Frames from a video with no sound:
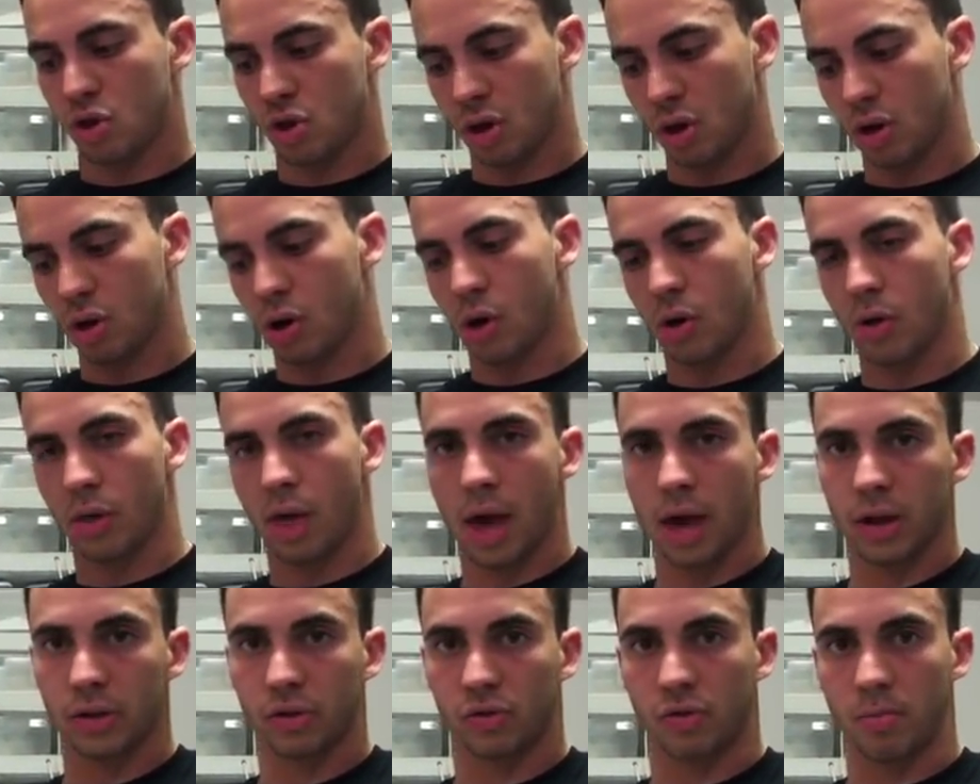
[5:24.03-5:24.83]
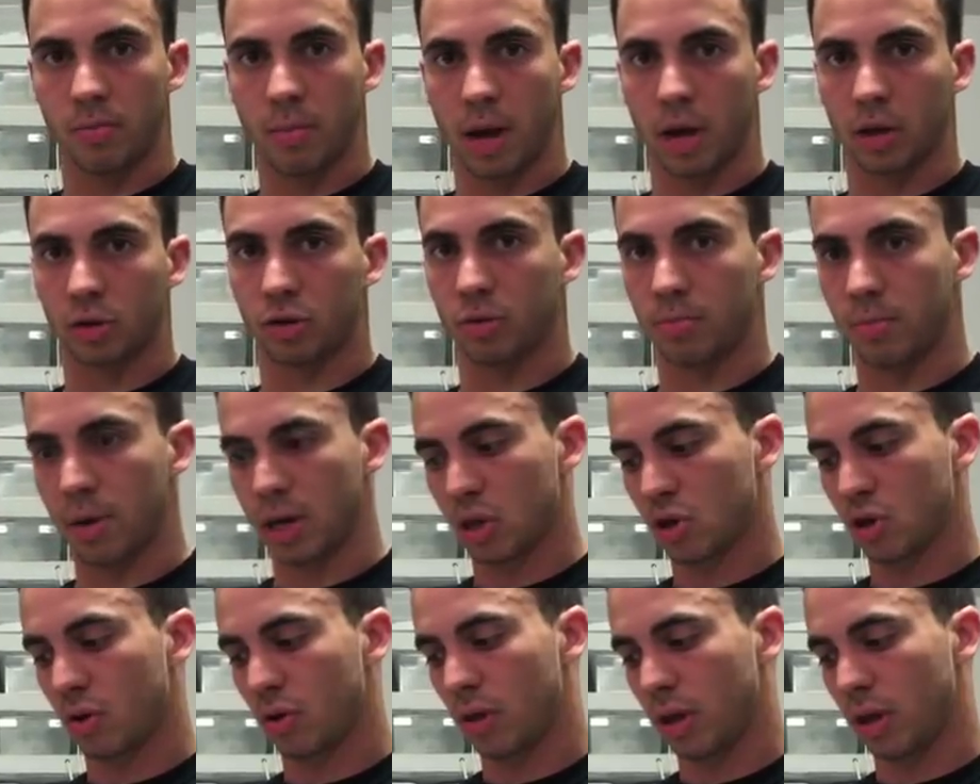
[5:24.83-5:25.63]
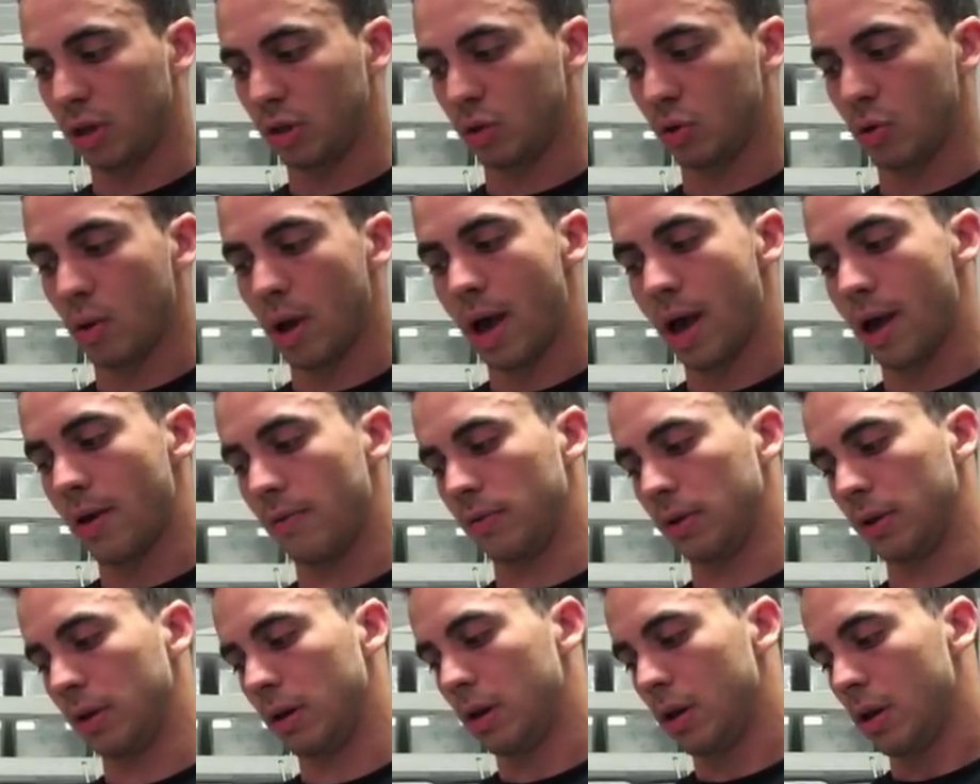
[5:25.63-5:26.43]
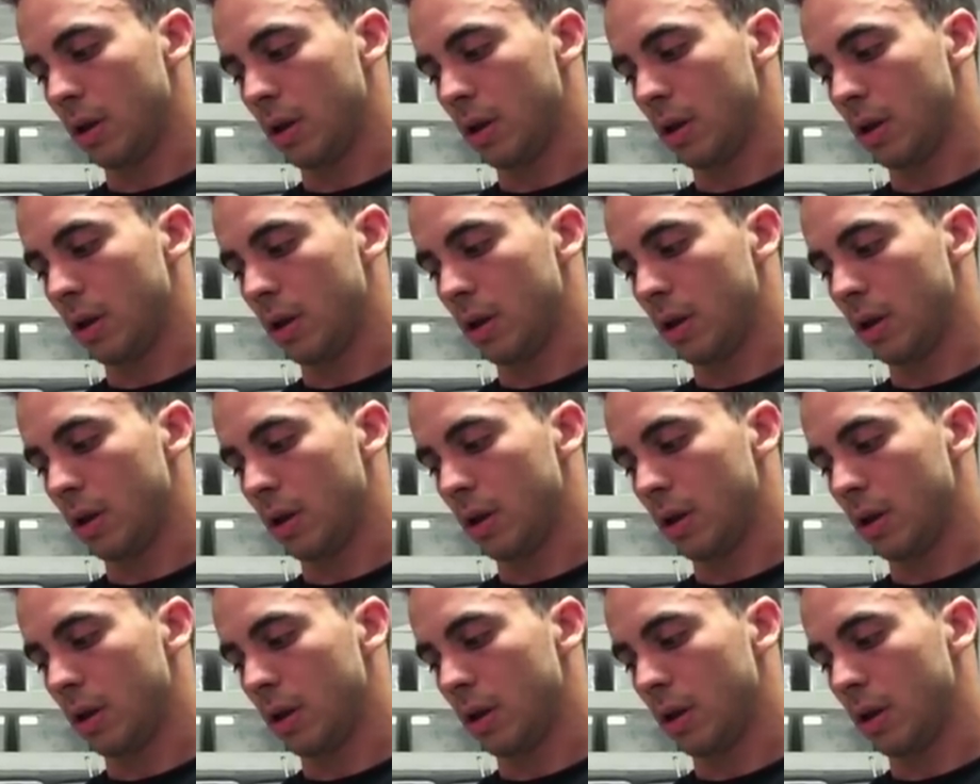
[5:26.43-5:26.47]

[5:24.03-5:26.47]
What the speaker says: go the extra mile to make sure they do have it.